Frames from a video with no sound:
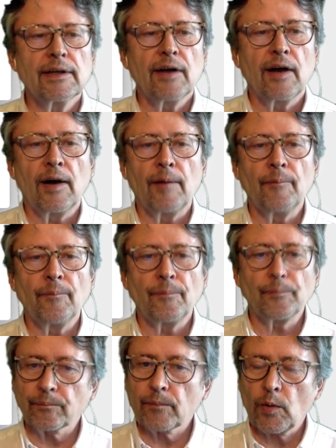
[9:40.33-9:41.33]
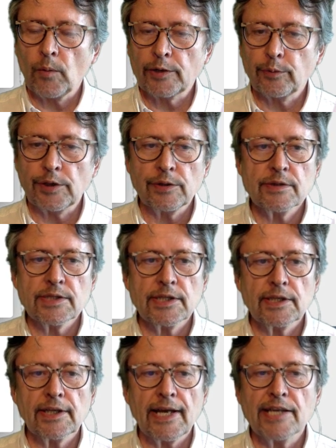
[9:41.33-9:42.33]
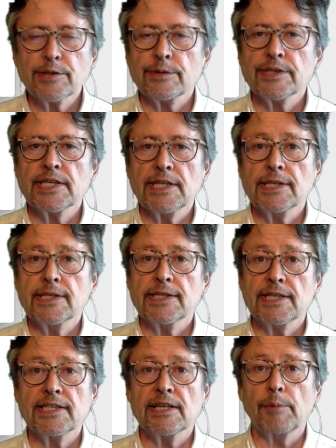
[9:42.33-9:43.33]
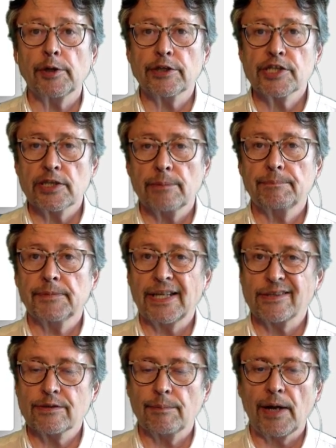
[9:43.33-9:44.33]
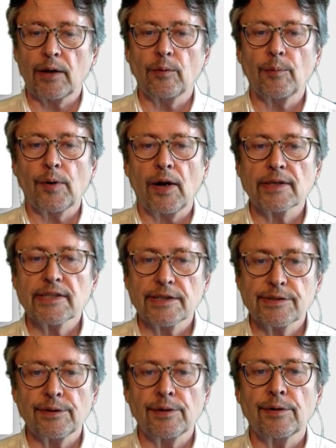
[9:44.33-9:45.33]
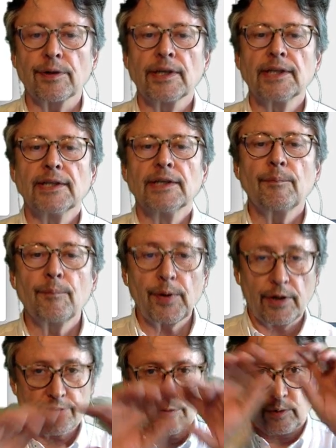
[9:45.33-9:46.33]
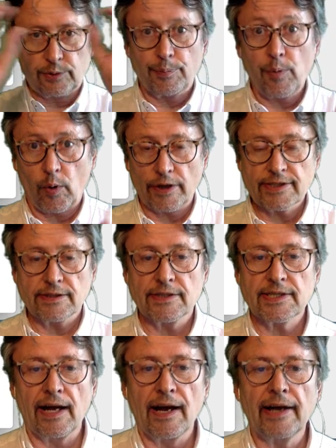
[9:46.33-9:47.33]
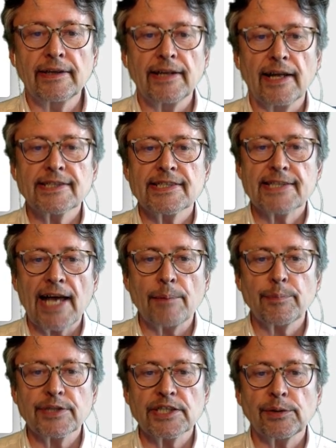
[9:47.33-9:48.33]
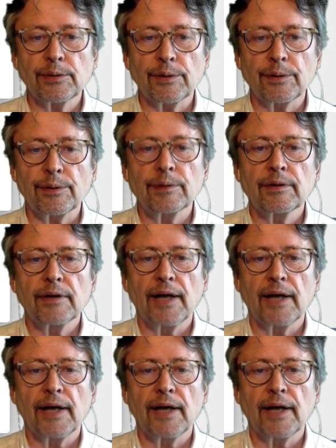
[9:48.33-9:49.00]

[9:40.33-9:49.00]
what we're using. SoC, system on a chip, that's a microprocessor, plus all the ports inside. That's that particular